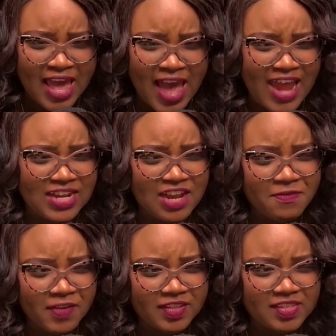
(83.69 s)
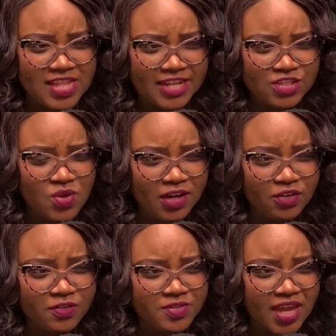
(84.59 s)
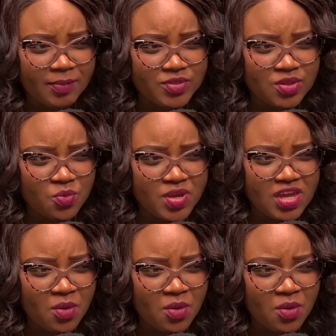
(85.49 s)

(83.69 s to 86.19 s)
I really felt that, you know, a lot of times we